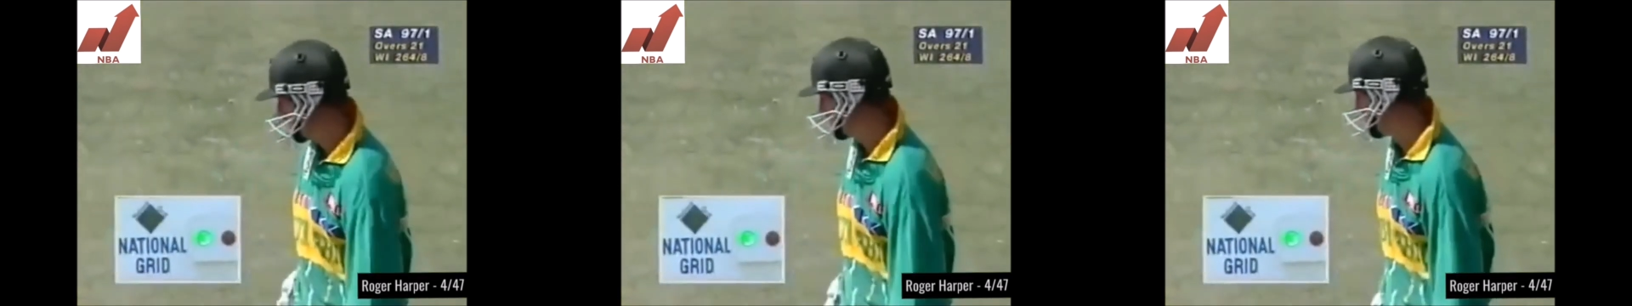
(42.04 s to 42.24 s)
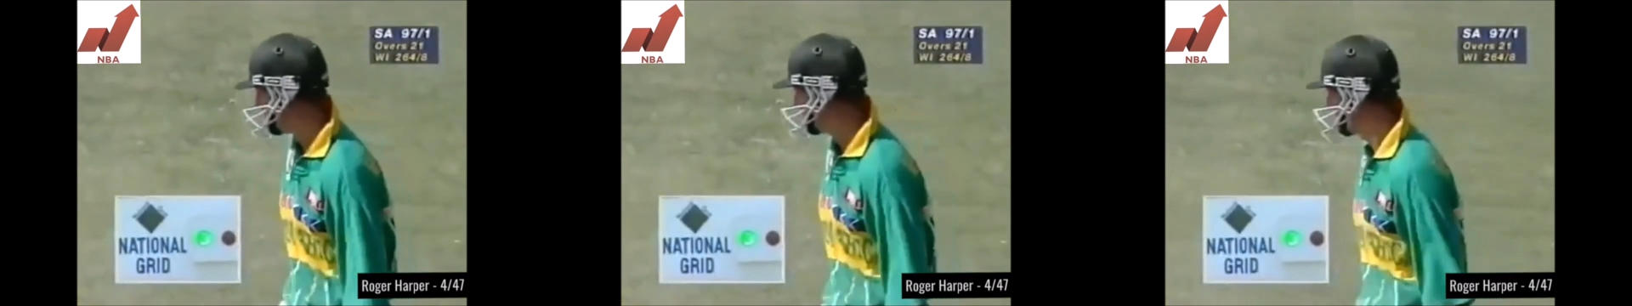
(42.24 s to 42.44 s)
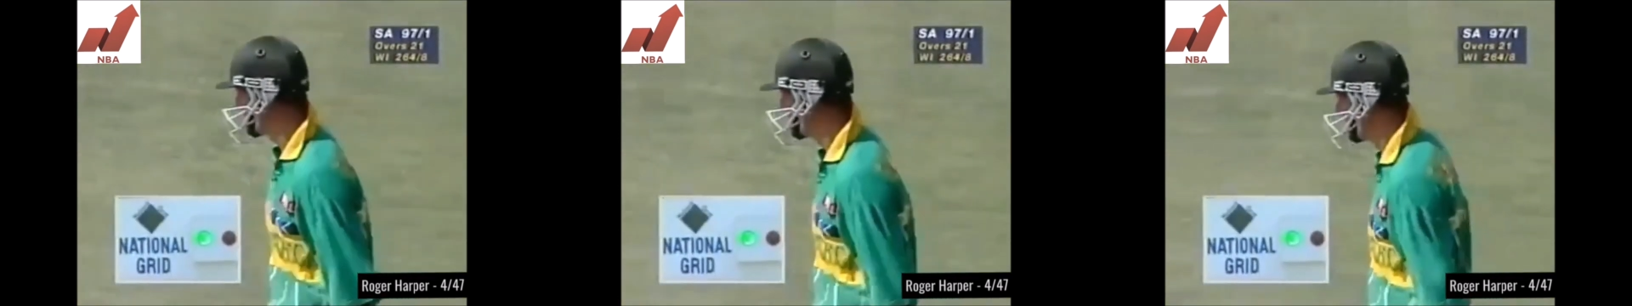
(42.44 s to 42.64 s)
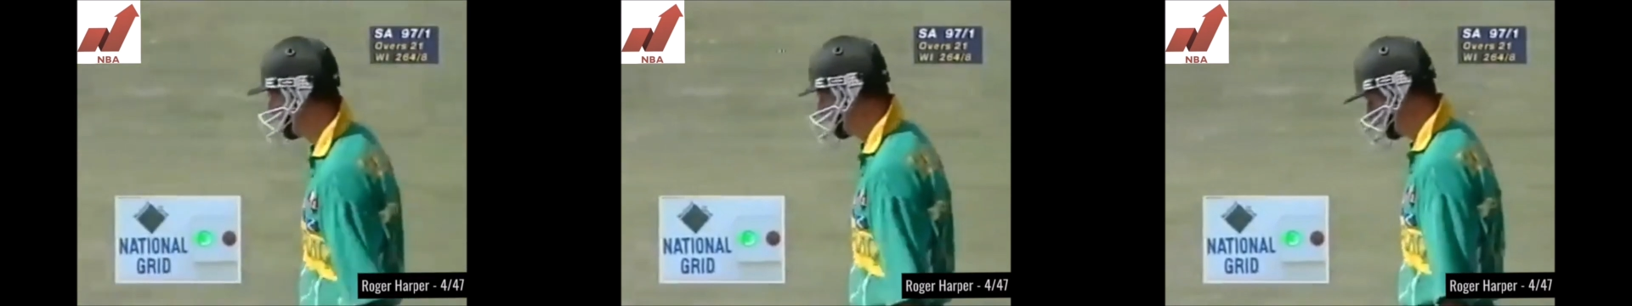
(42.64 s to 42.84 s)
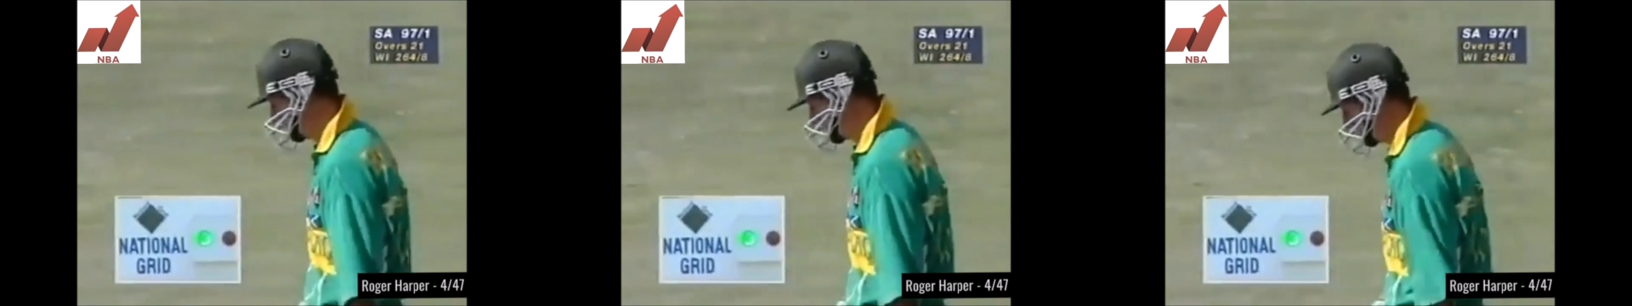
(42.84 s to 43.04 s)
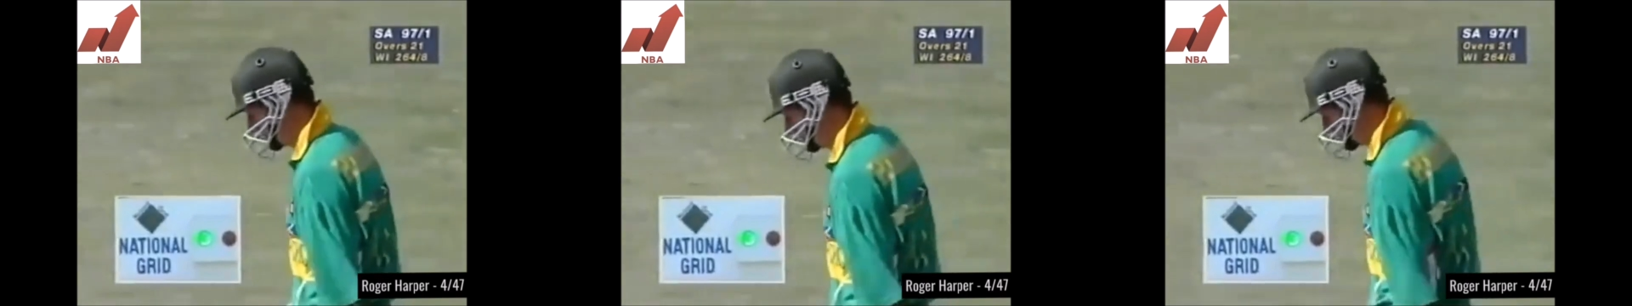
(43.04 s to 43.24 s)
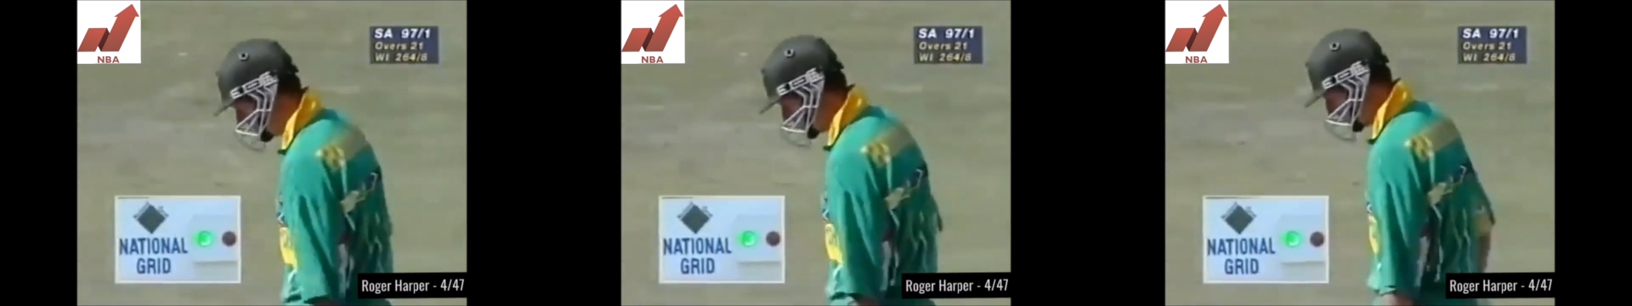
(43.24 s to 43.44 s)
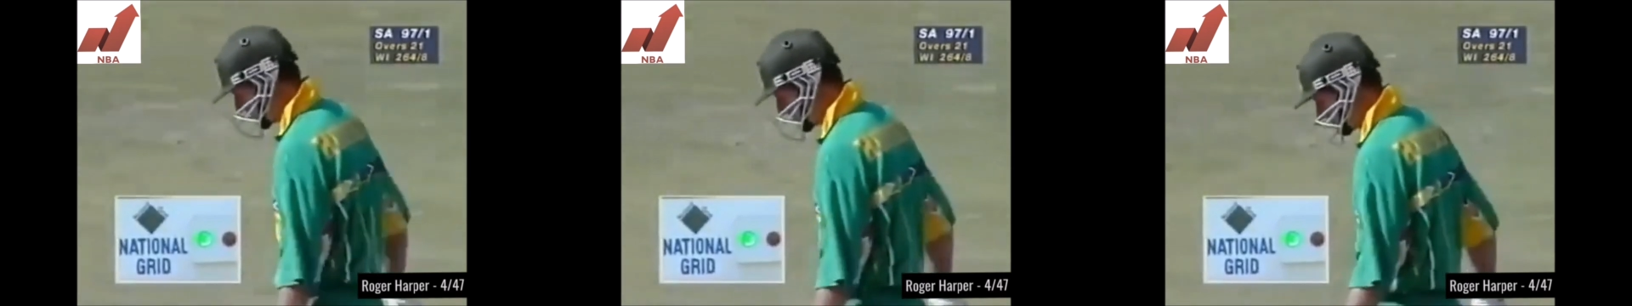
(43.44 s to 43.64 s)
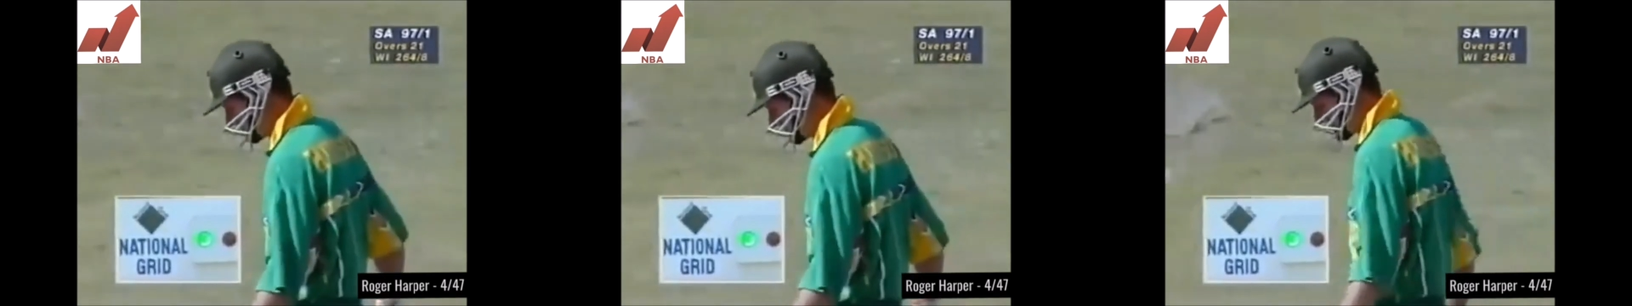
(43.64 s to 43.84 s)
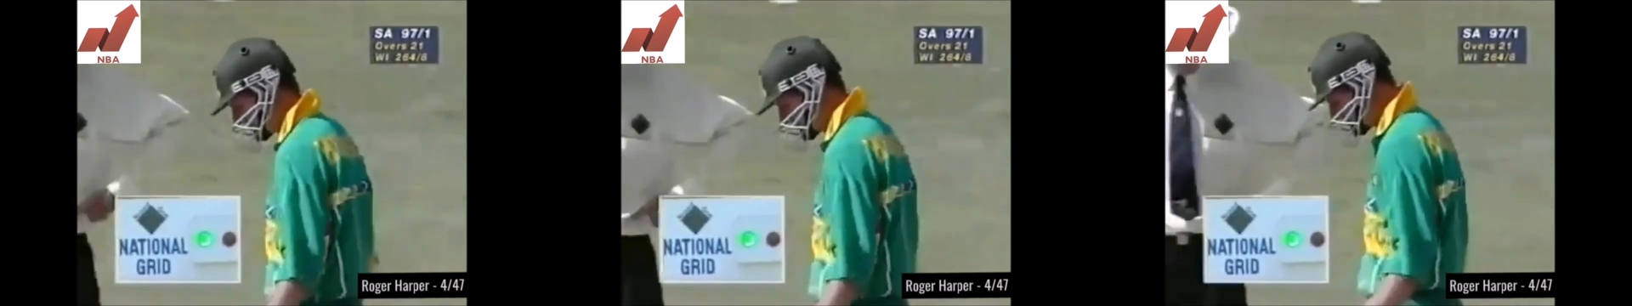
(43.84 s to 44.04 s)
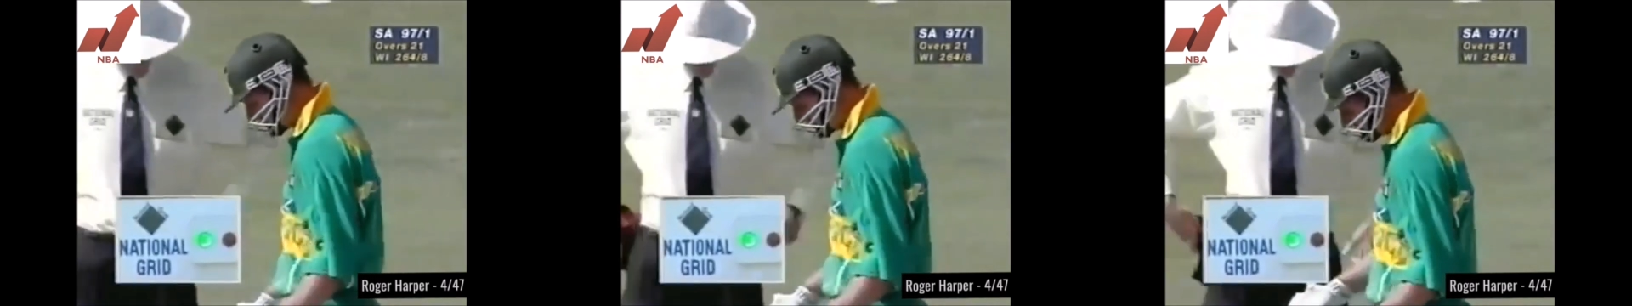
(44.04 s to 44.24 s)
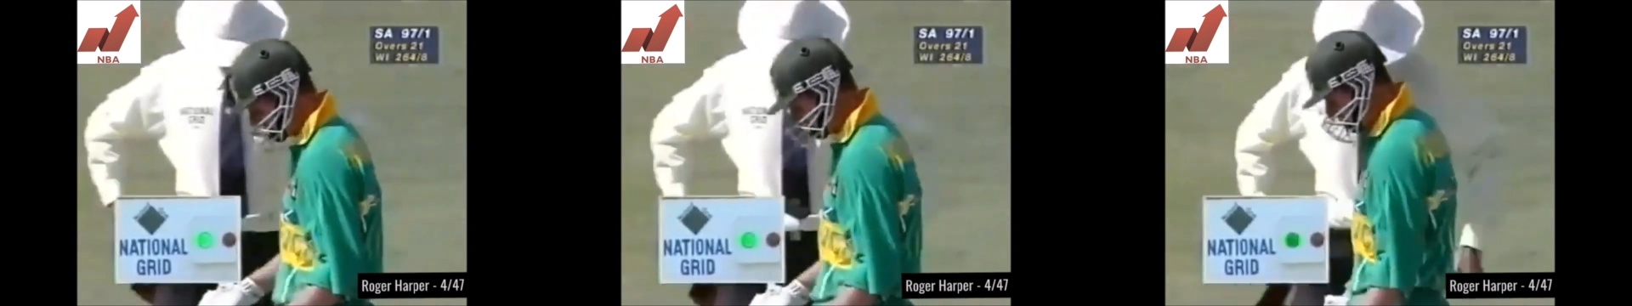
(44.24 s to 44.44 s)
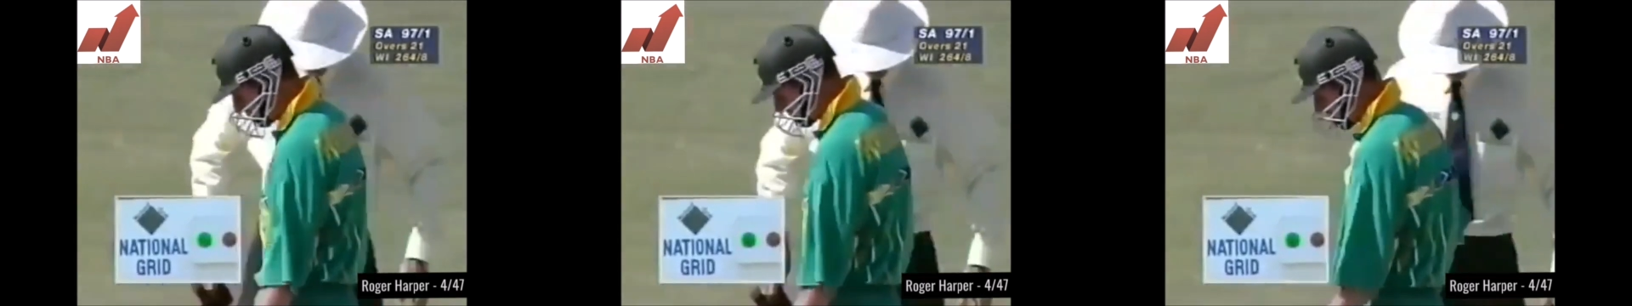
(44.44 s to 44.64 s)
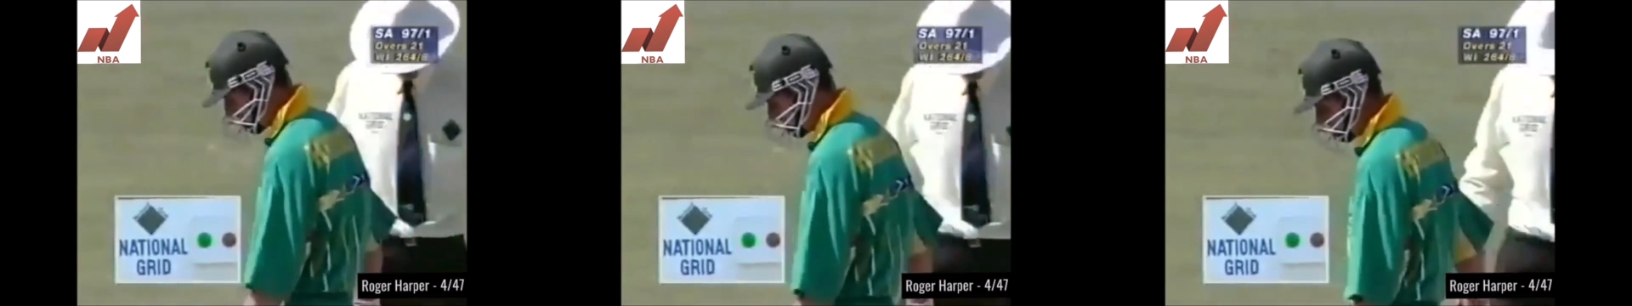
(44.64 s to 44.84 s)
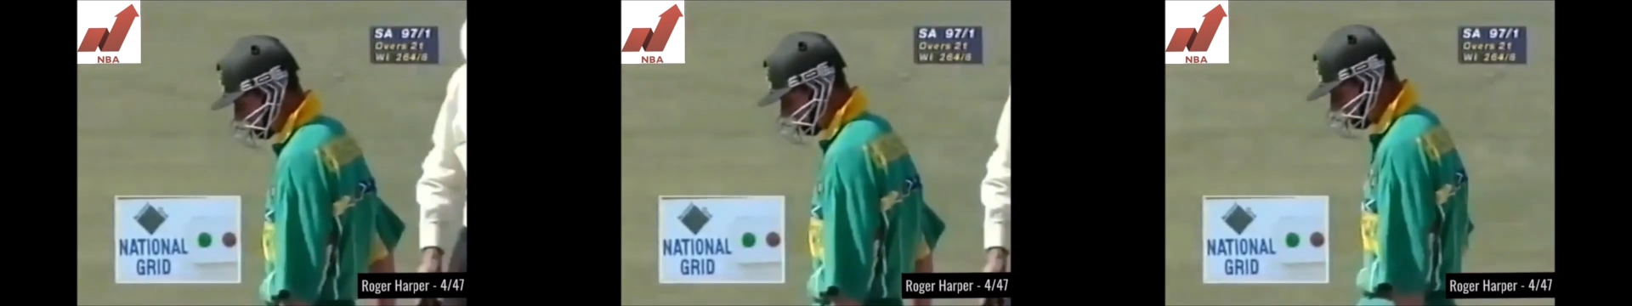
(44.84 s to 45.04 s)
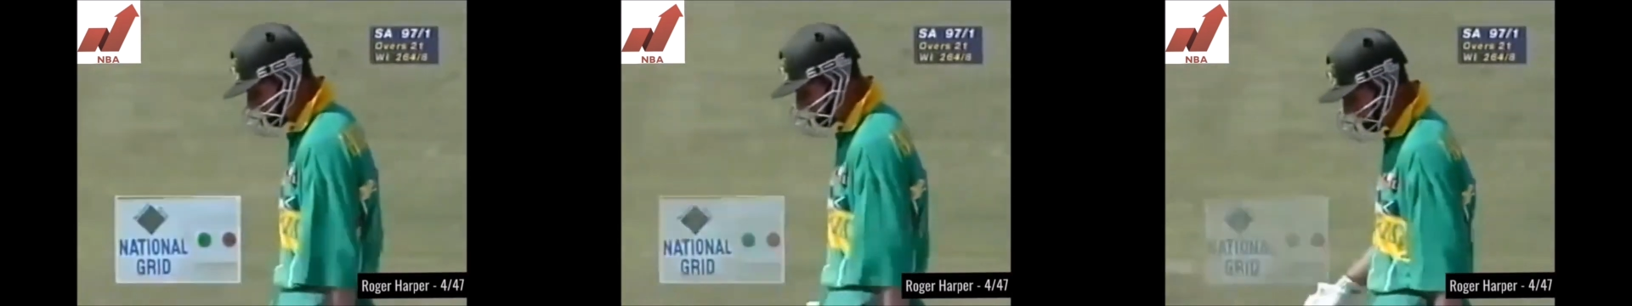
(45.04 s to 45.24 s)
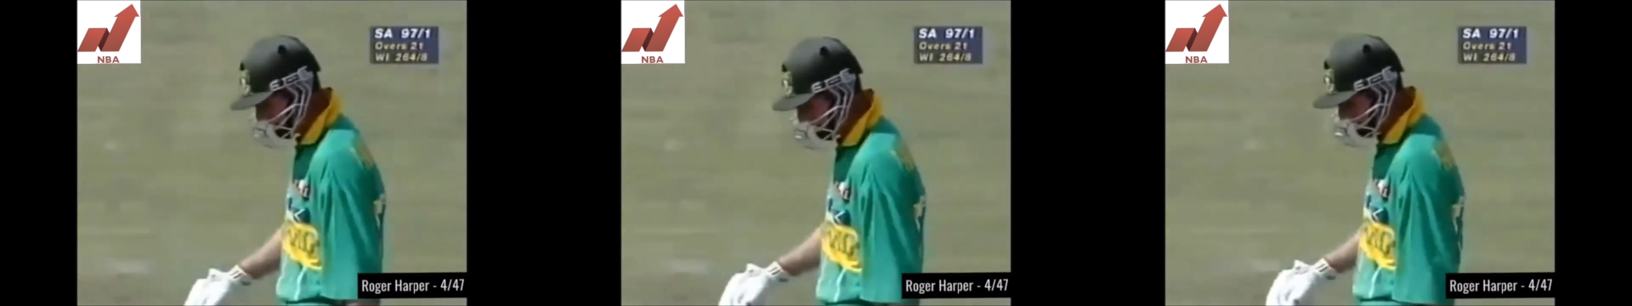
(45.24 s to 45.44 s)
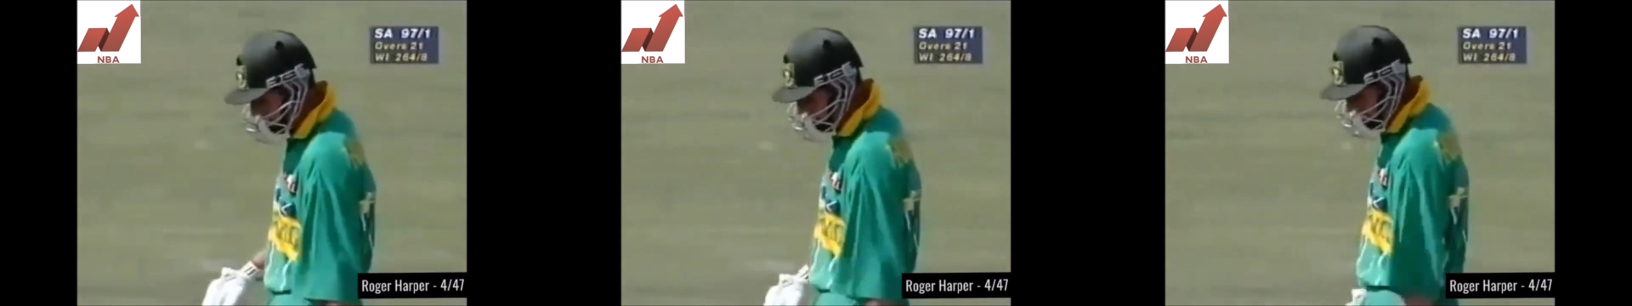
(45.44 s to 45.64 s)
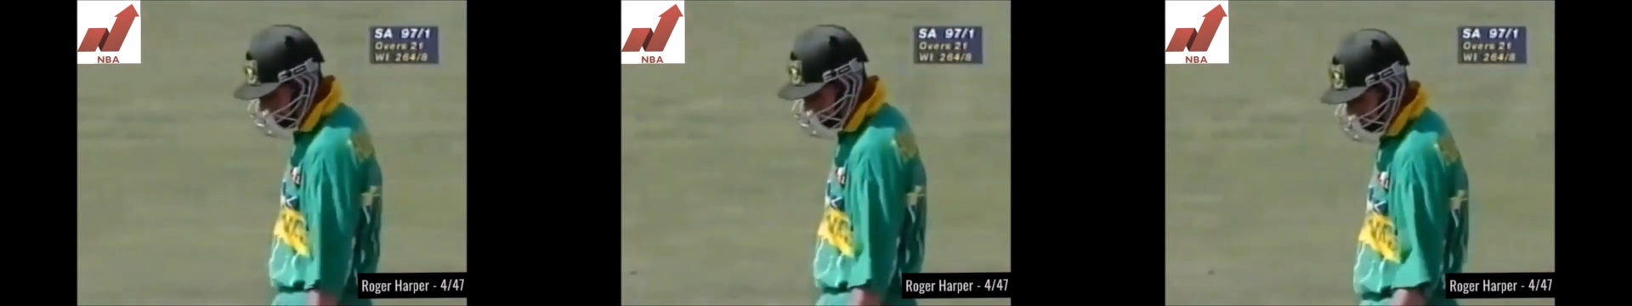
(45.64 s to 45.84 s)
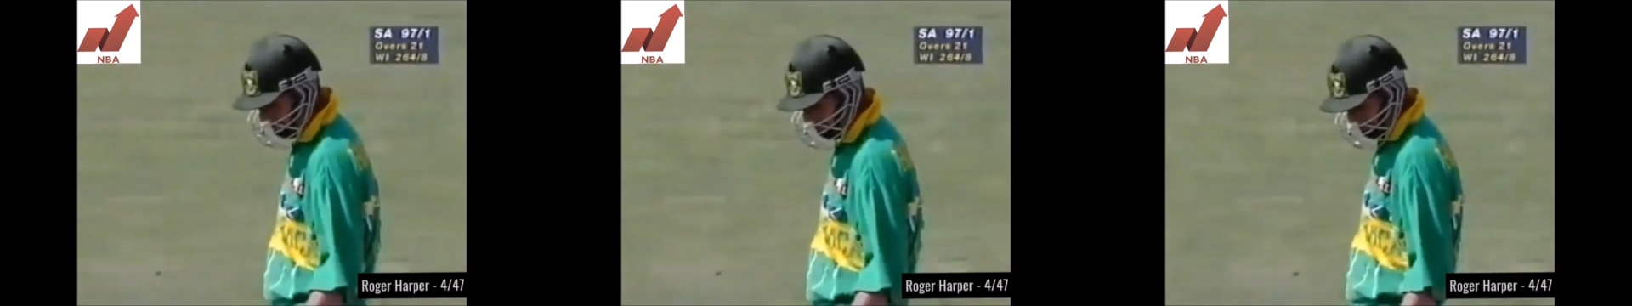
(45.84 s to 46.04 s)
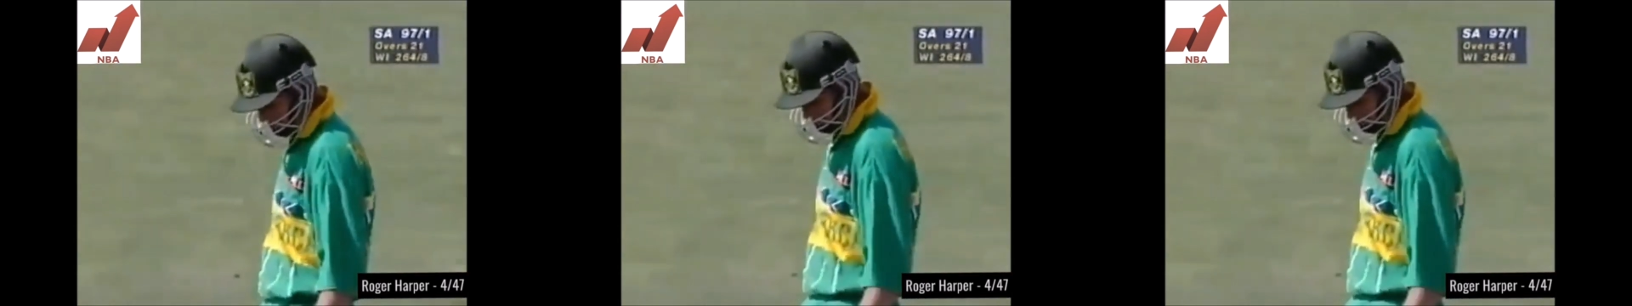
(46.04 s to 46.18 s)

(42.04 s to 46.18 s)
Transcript: No face is visible, so there are no lips to read.